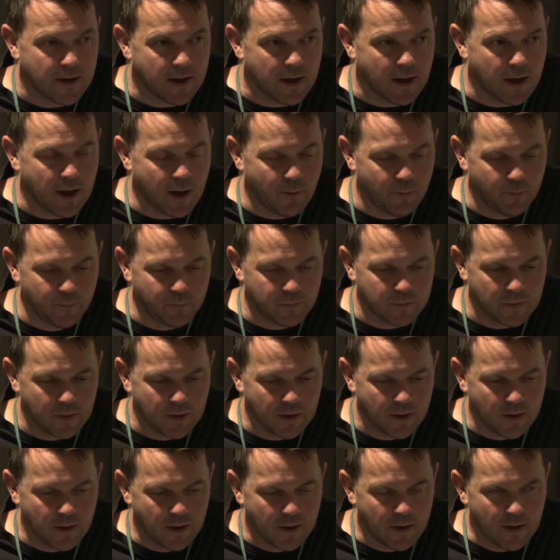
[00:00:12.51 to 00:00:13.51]

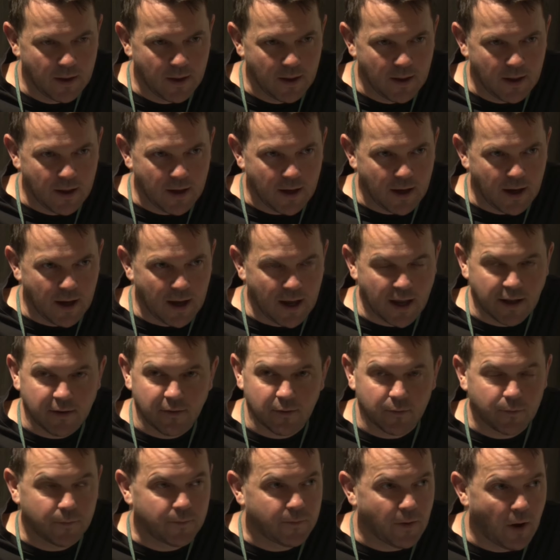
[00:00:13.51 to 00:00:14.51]

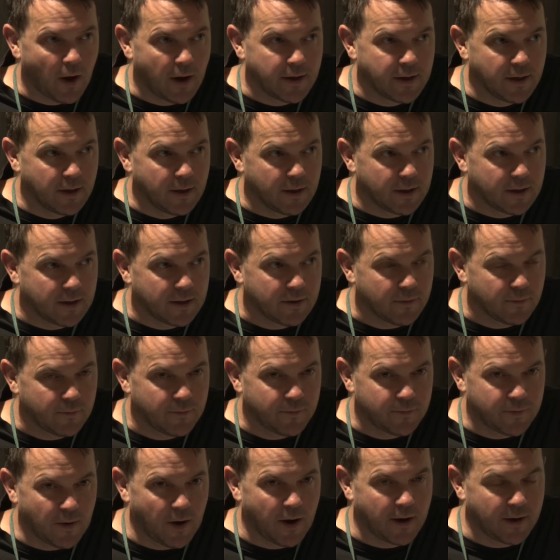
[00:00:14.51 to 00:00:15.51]
And finally,
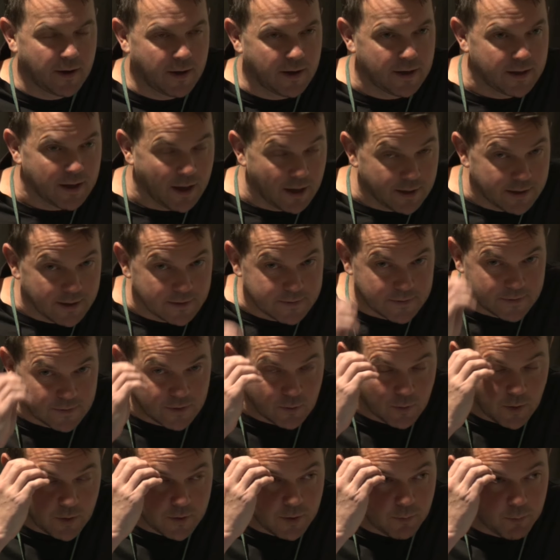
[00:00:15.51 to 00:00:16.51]
I get to
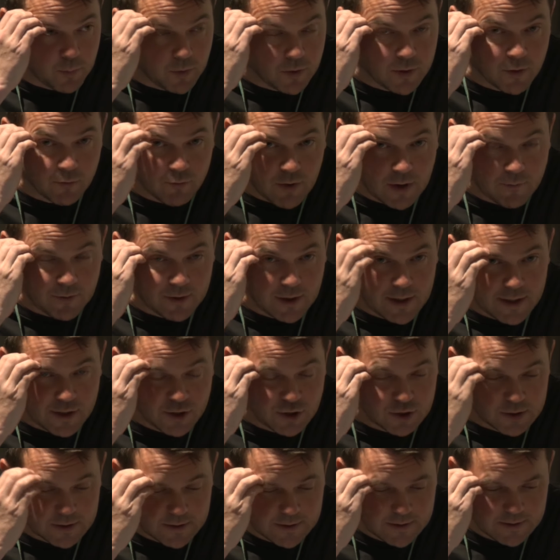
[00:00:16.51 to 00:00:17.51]
do it on the Book of
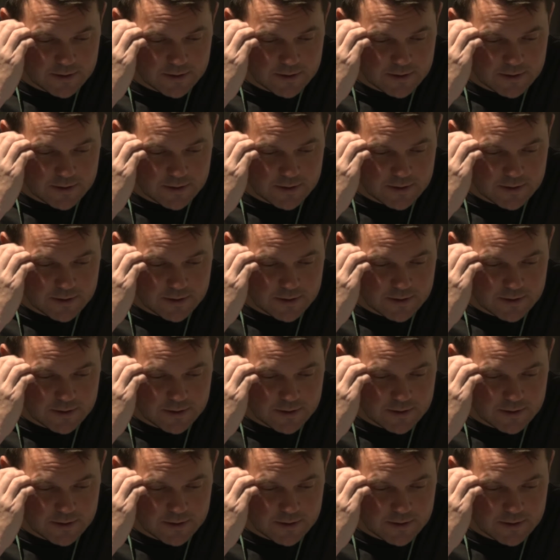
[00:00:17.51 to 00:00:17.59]
Revelation.